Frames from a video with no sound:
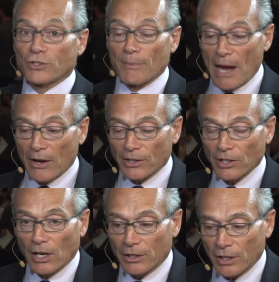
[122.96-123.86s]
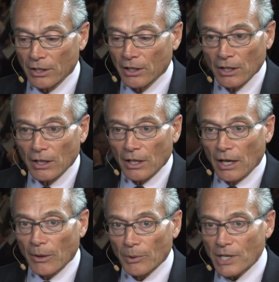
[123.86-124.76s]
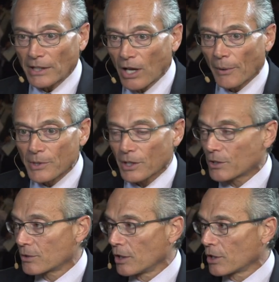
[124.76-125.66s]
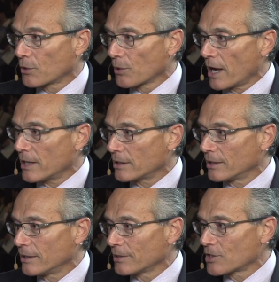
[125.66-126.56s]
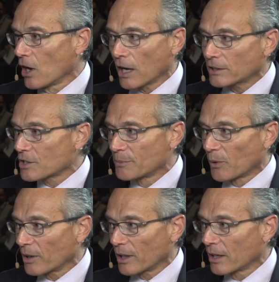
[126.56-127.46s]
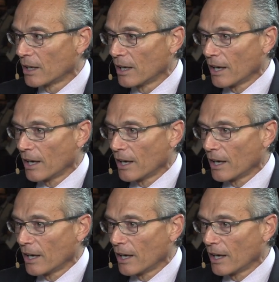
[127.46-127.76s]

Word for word: ultra marathoner, uh, which I thought was a, a, great talk this morning.